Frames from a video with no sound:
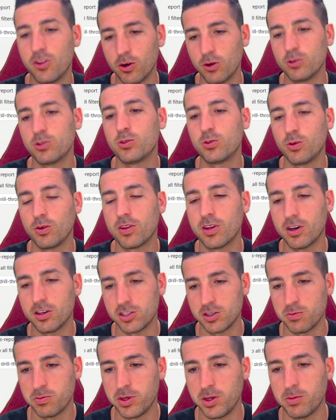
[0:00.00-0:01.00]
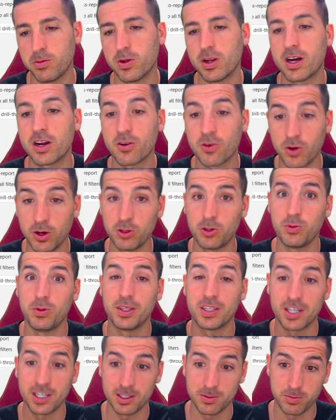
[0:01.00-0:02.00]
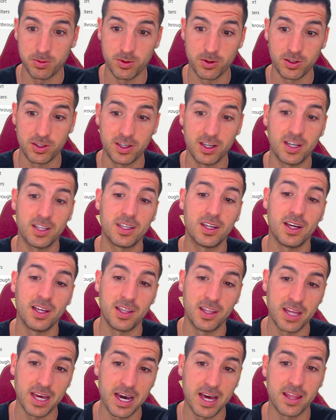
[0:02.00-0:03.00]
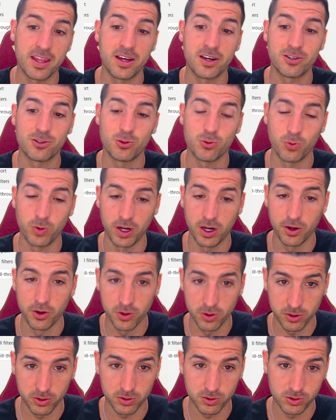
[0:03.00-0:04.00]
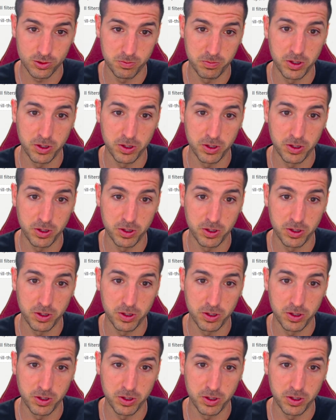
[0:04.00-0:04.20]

those 2,000 people are going to be transported and the others will not,